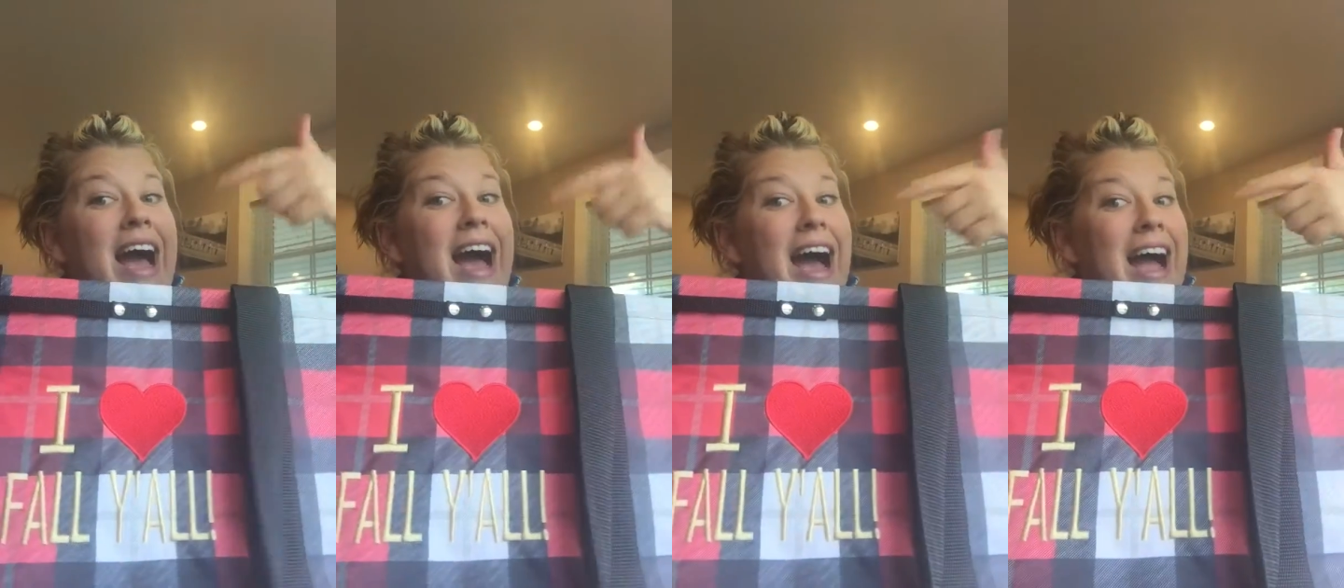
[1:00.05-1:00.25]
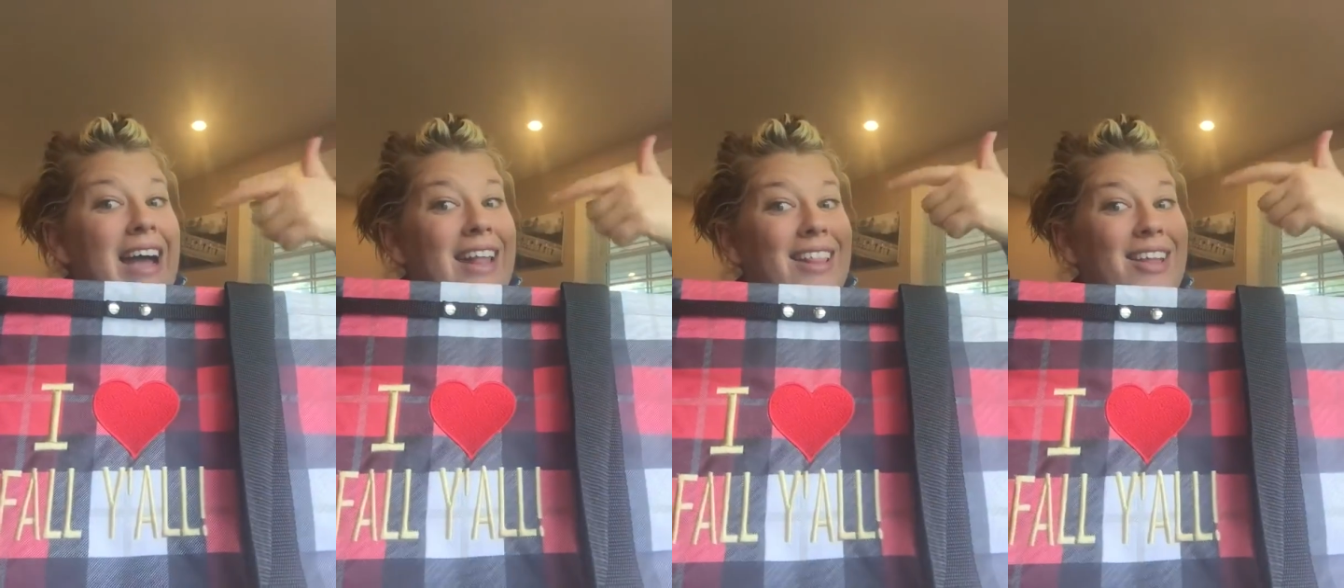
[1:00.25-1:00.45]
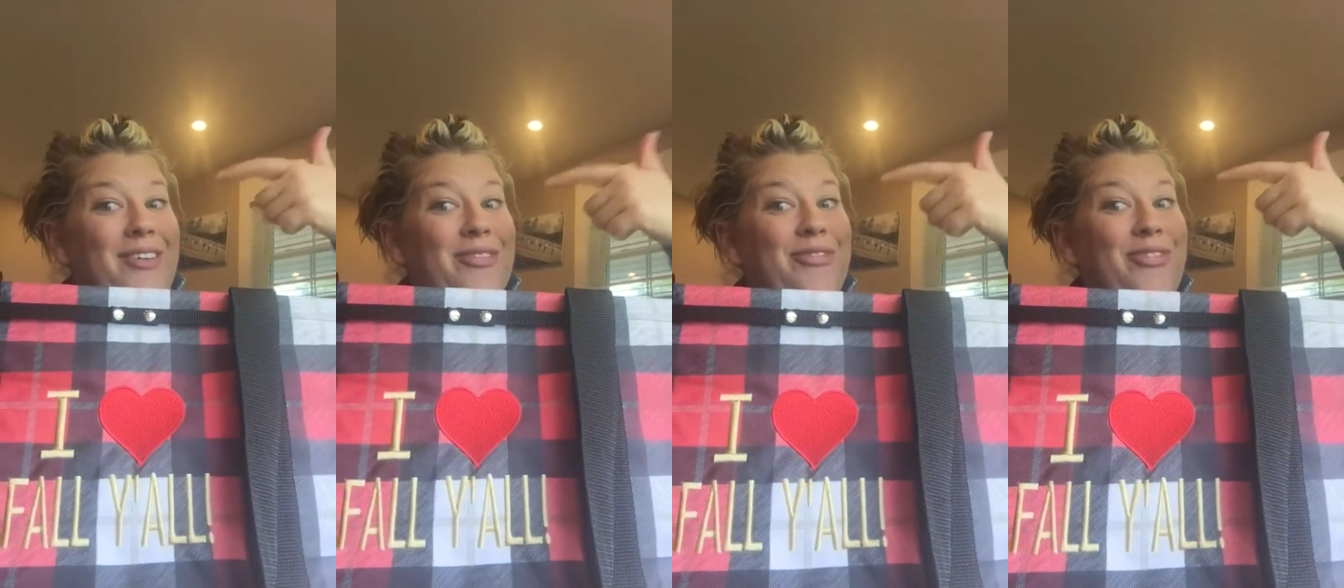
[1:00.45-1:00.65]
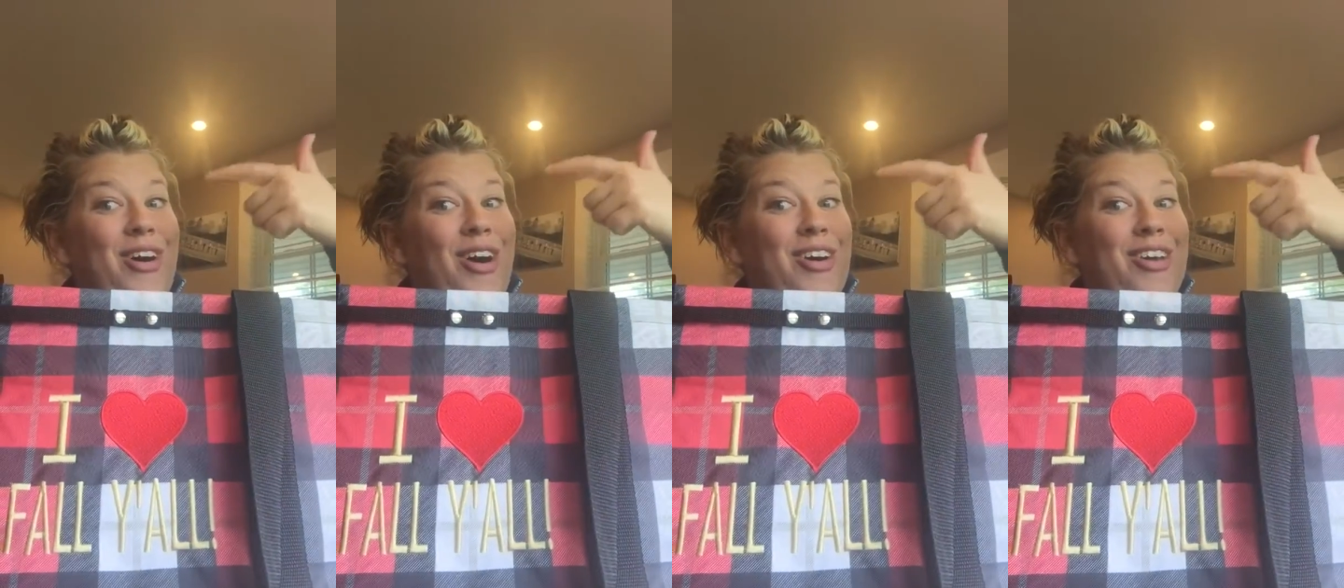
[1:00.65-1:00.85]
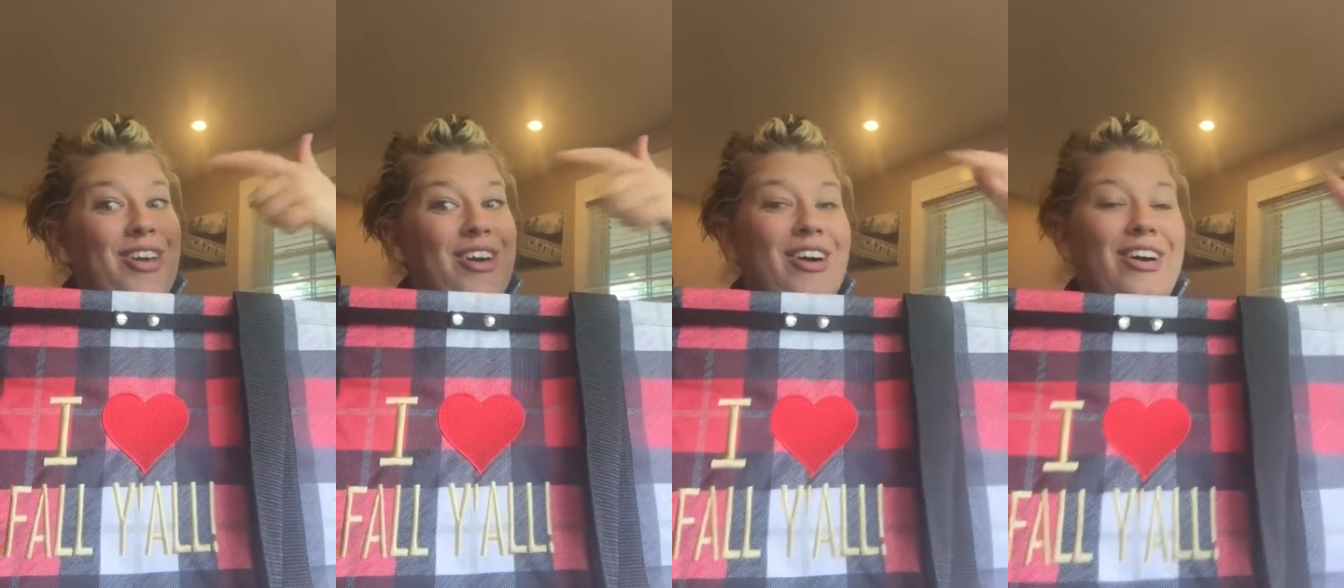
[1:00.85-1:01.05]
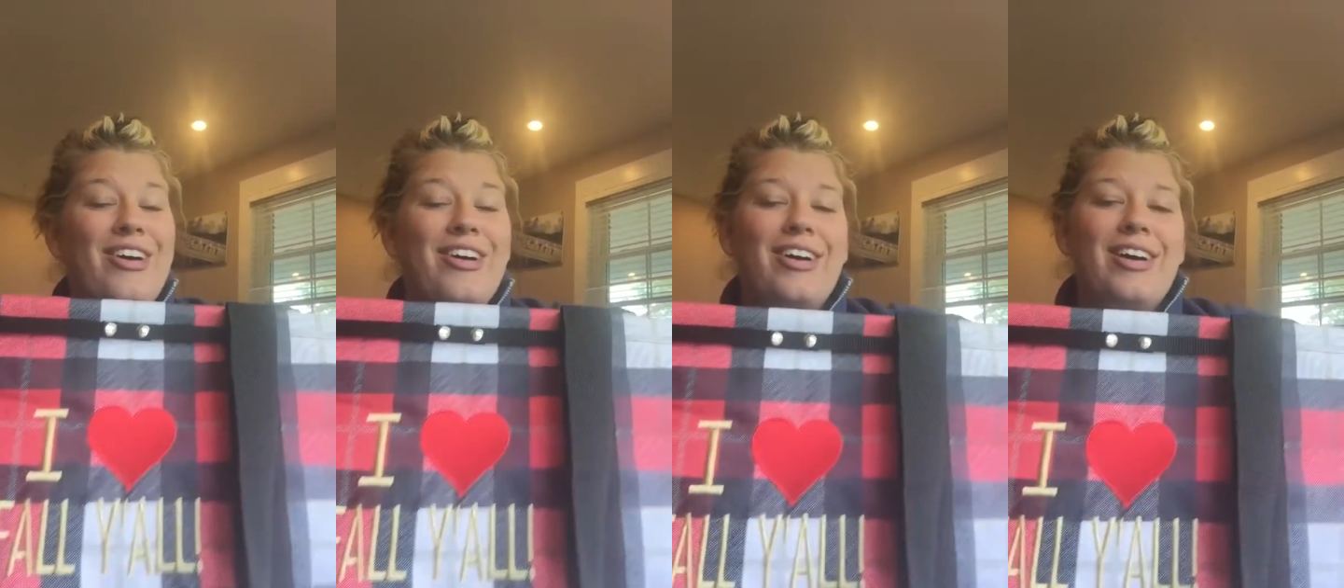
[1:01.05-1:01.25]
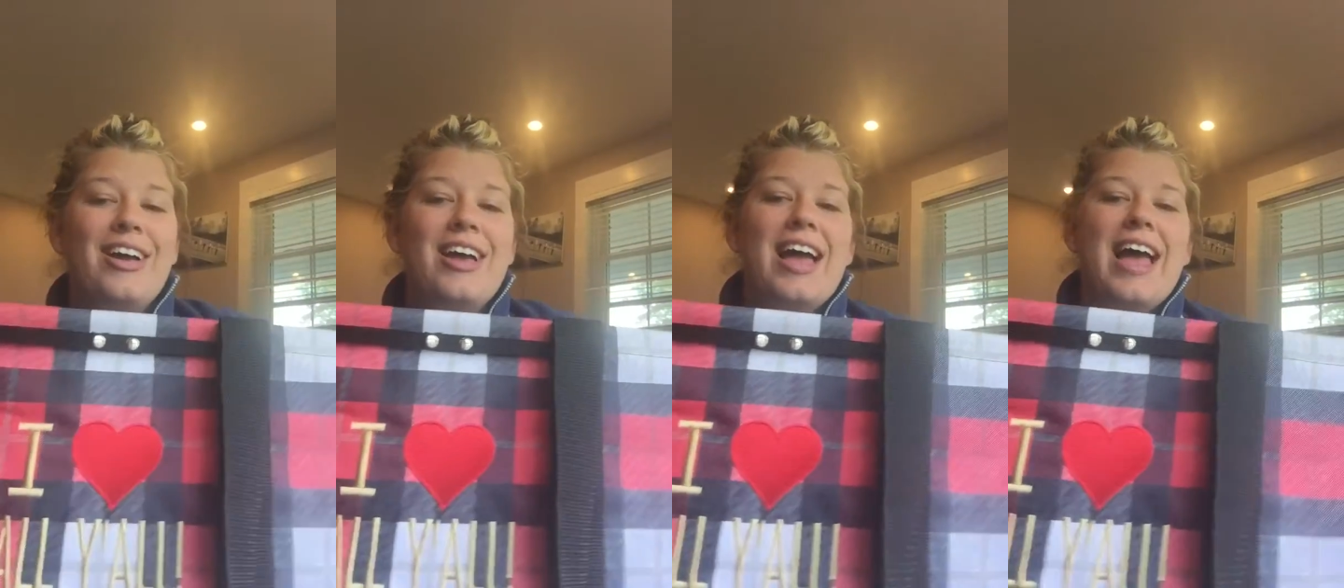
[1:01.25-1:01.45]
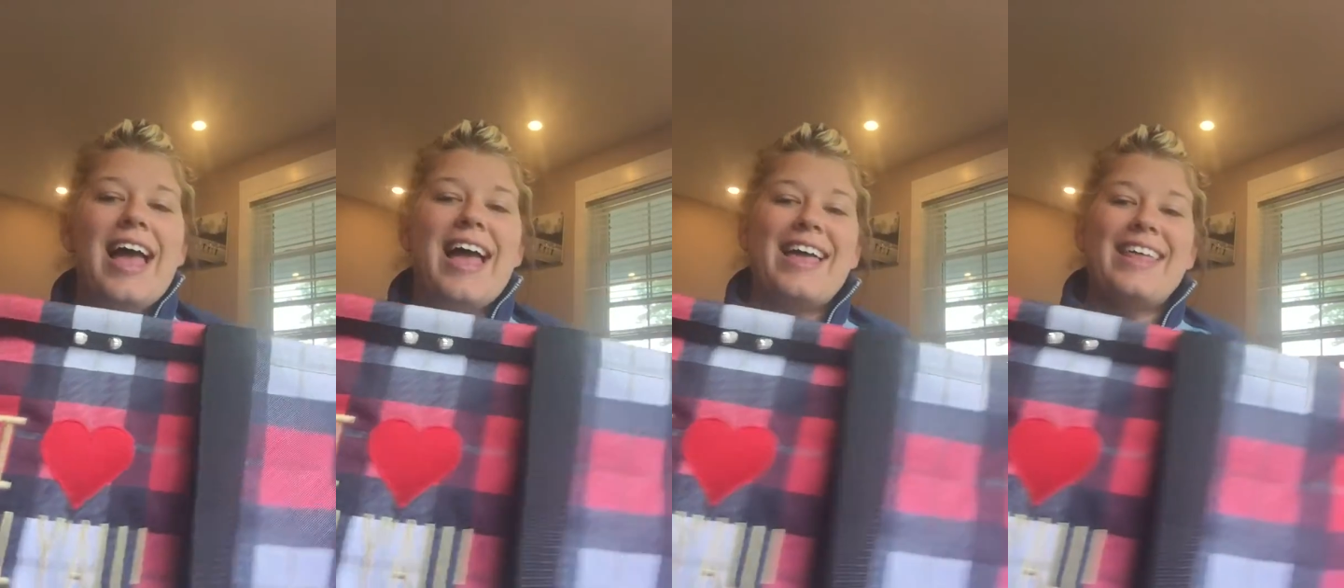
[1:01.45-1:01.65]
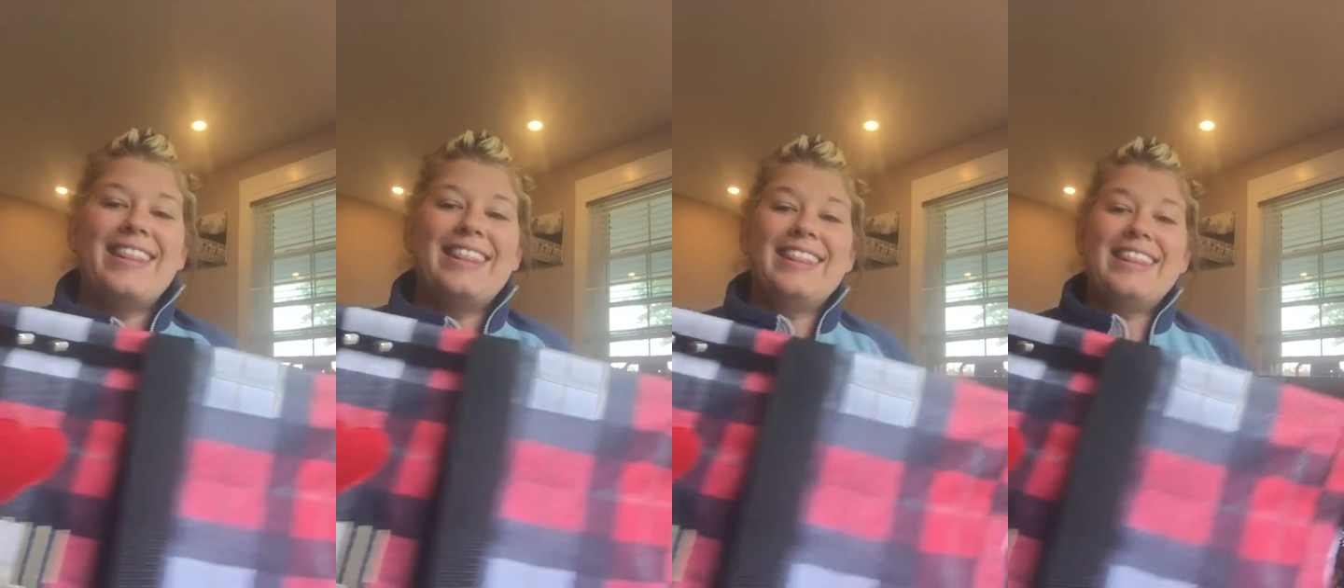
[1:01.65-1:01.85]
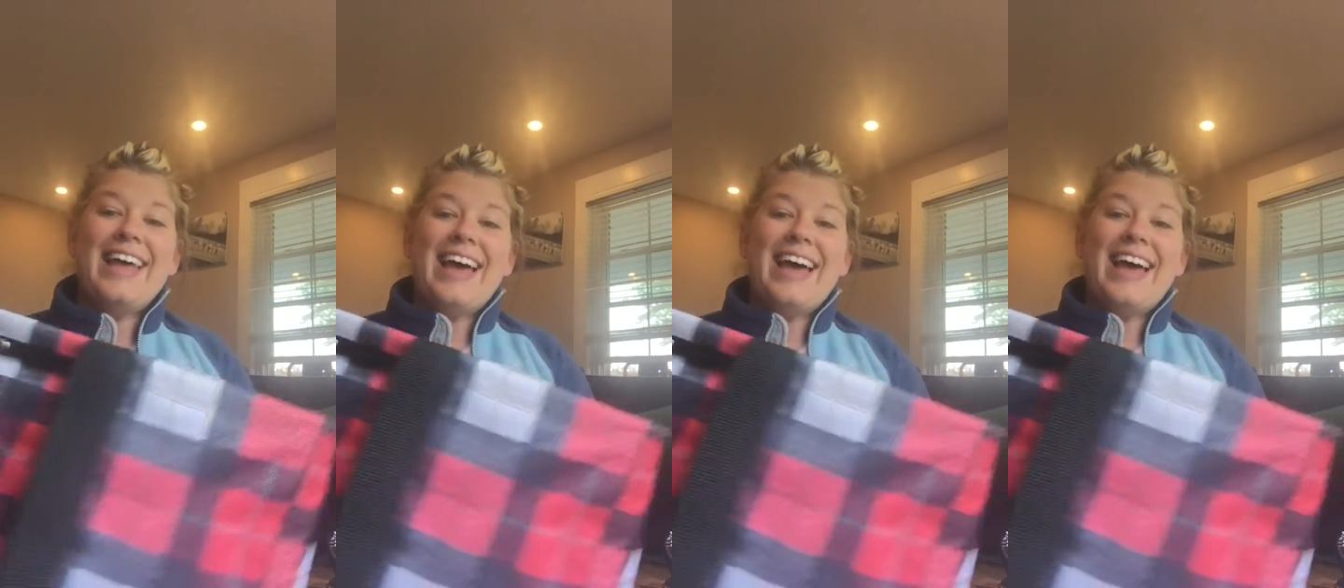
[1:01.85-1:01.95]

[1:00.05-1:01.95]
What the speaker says: I love fall, y'all. And